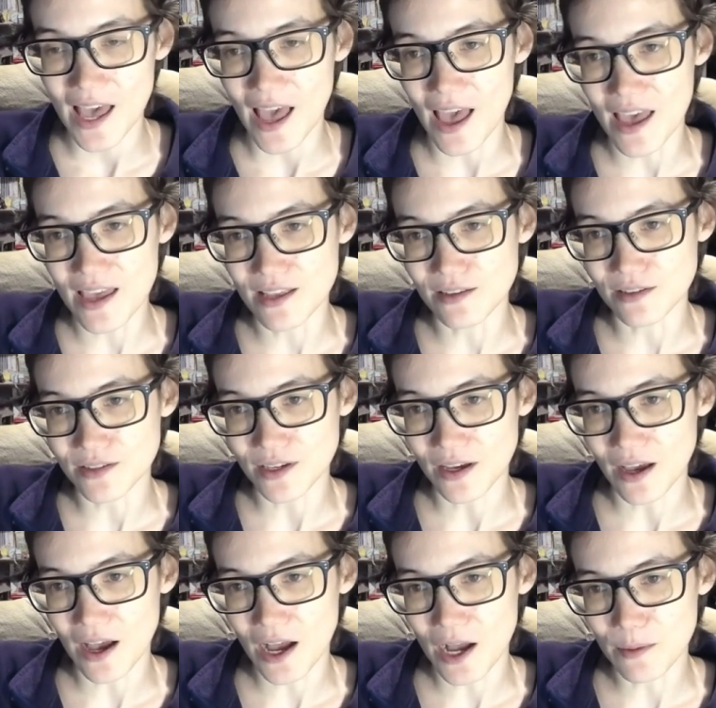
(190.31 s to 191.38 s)
And
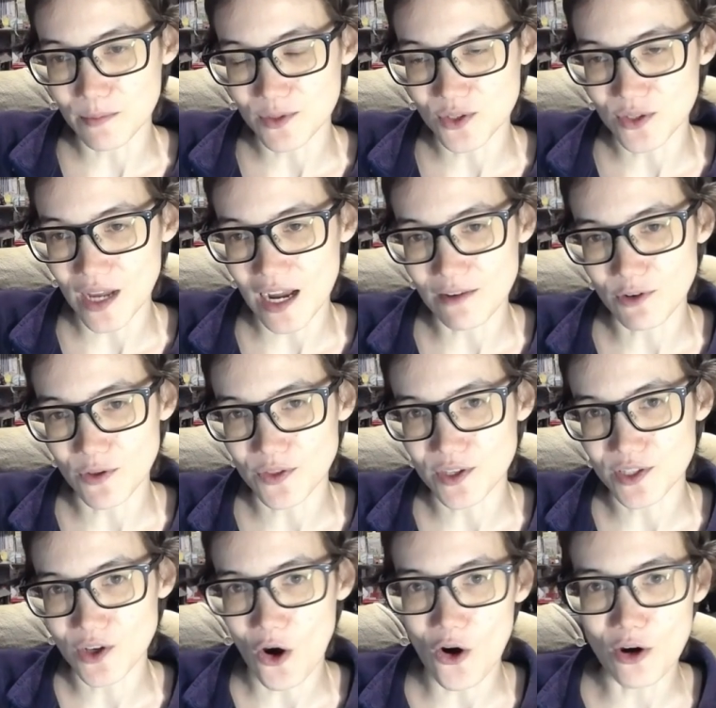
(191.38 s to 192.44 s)
so now I've got
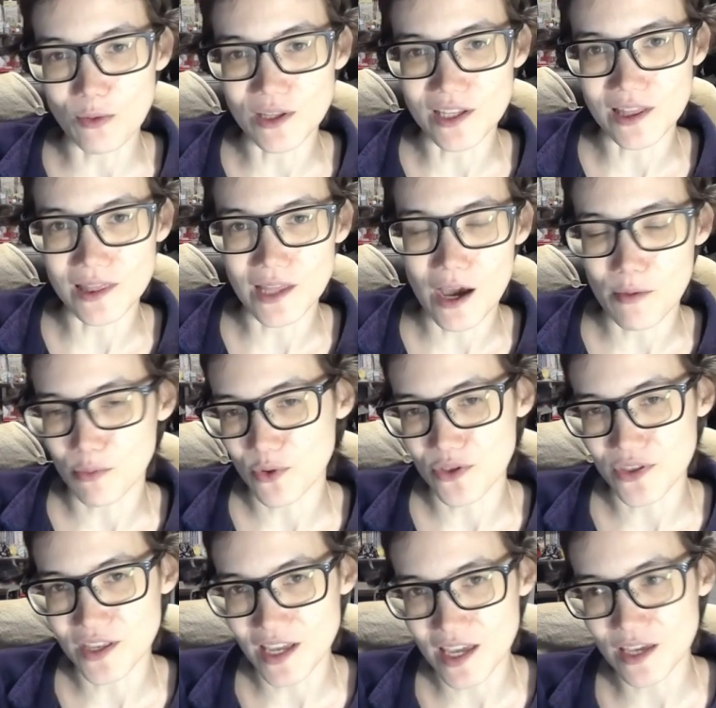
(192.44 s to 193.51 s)
this horrible little lump with
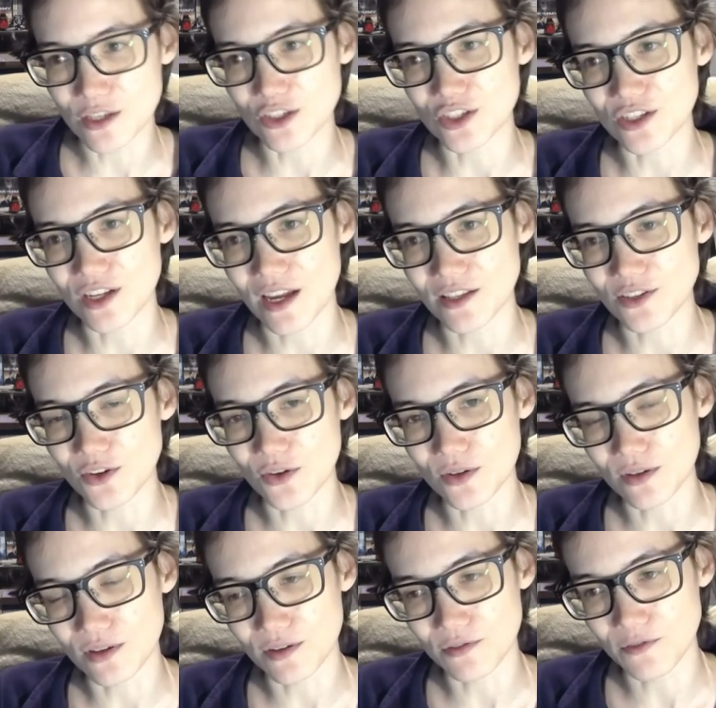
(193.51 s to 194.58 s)
an itch, and I had to go
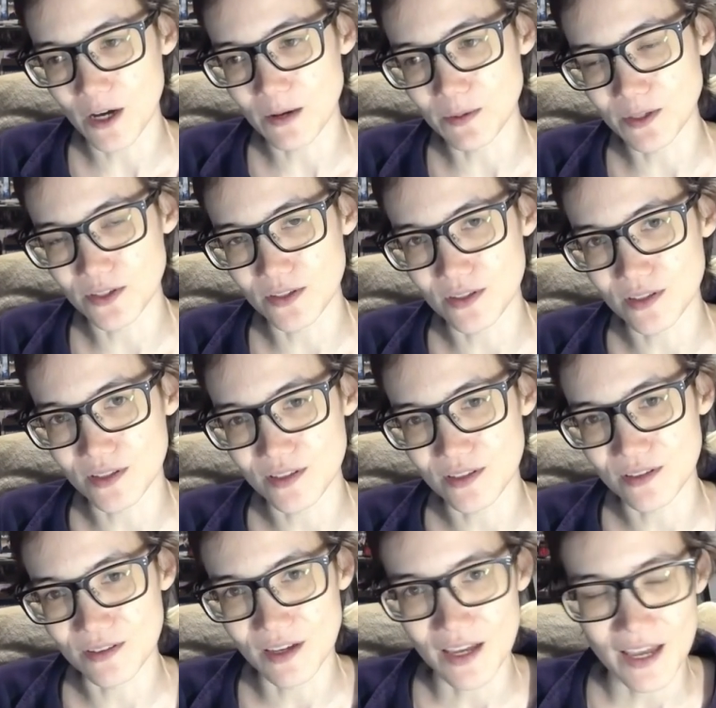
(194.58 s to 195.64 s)
to the pharmacist
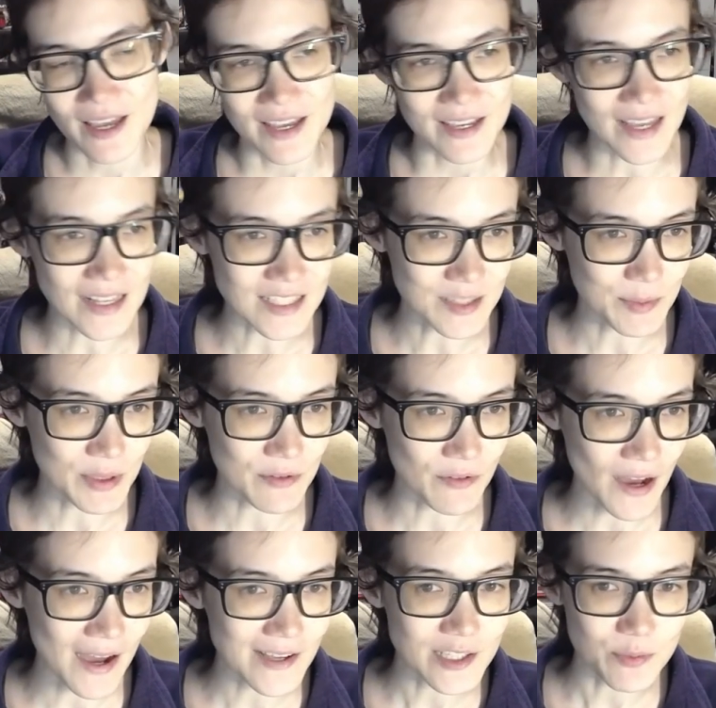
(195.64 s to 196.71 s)
and get some
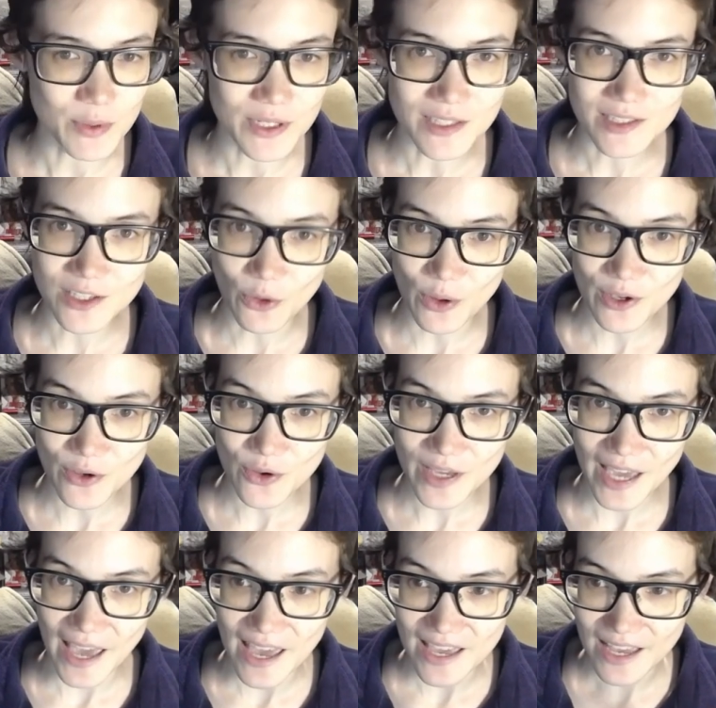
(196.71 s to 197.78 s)
advice, but it's going
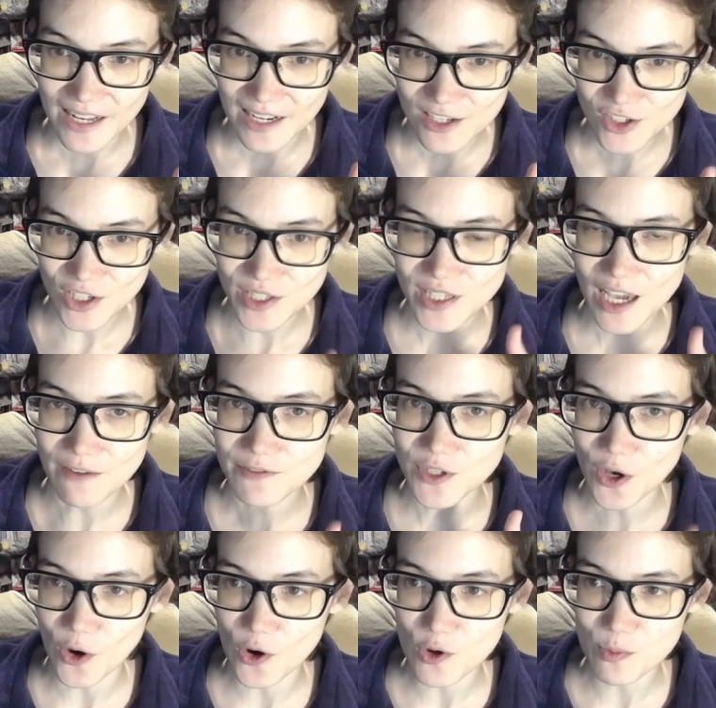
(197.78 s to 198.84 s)
okay, and I just have to
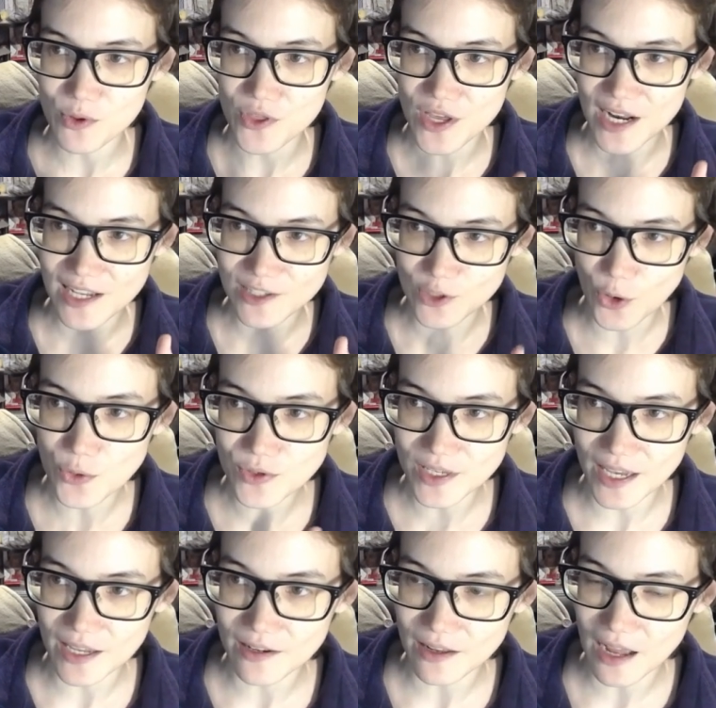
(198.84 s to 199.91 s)
hope that I don't
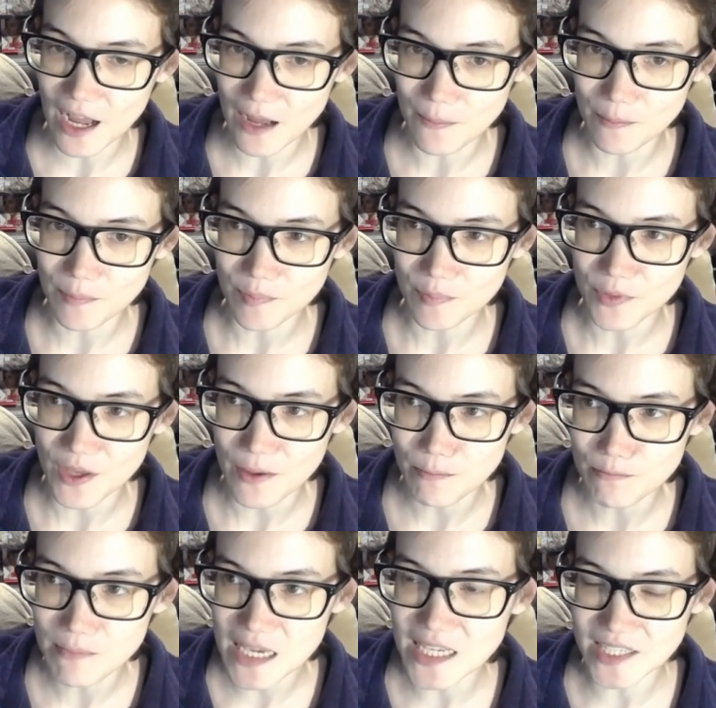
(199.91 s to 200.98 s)
get that
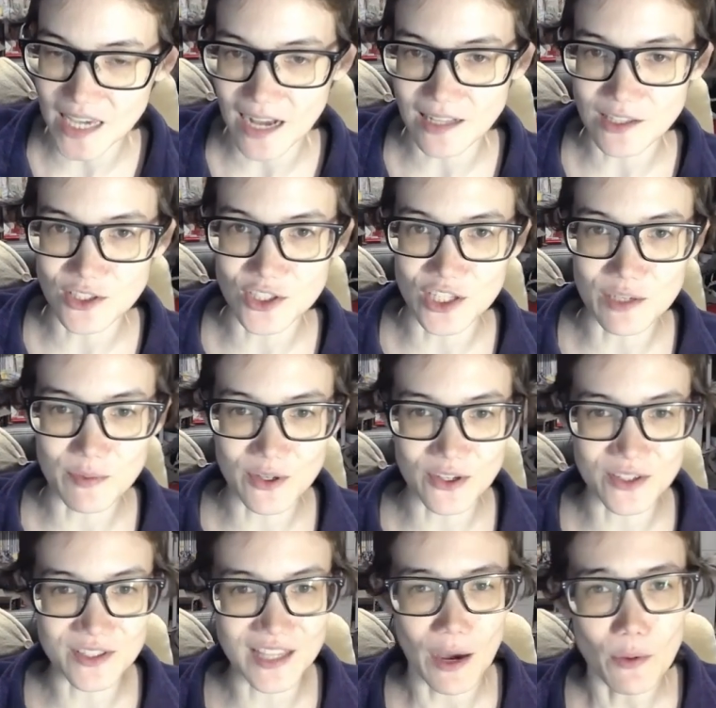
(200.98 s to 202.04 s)
meat allergy,
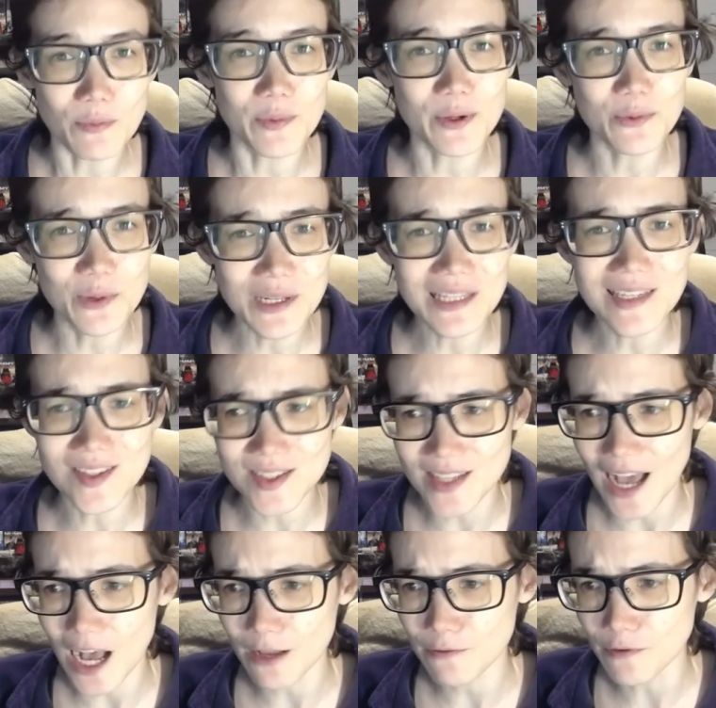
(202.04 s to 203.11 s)
because that would be really
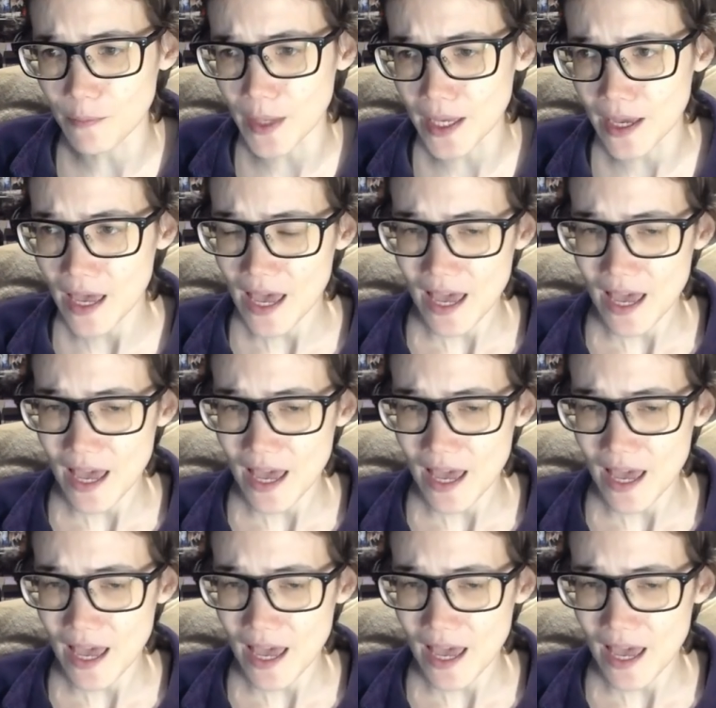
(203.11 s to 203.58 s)
sad for me.